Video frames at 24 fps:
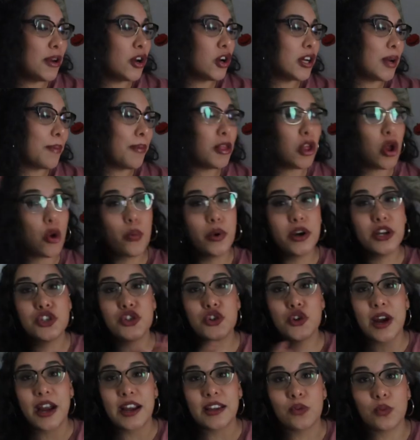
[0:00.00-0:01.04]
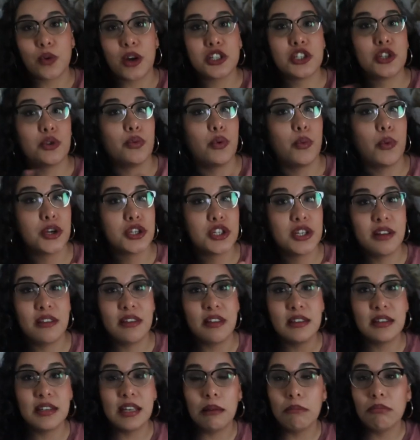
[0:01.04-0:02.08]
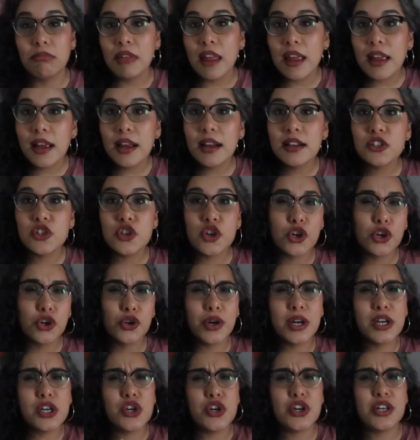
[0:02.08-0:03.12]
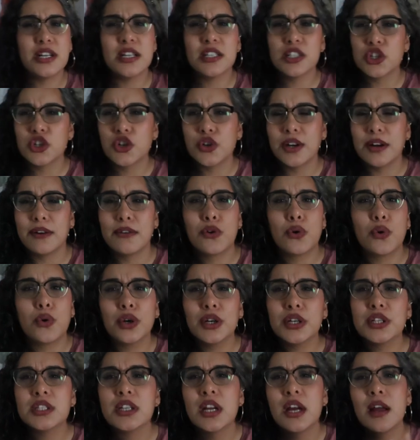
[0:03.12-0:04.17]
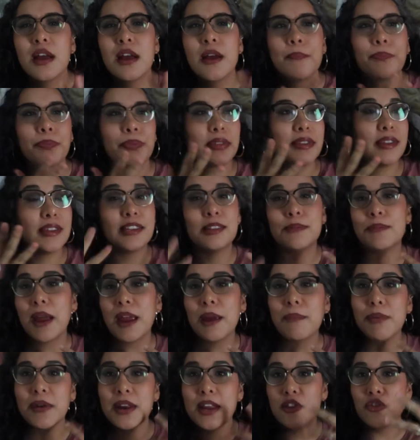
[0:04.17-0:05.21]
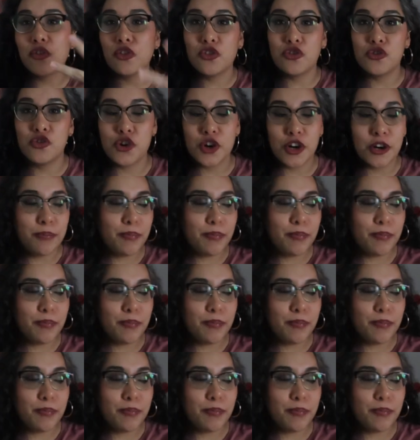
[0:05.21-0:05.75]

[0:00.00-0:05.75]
me know down below what did you guys watch? Did we watch any of the same things? Do you agree? Do you disagree? Of course, this is my opinion. This is your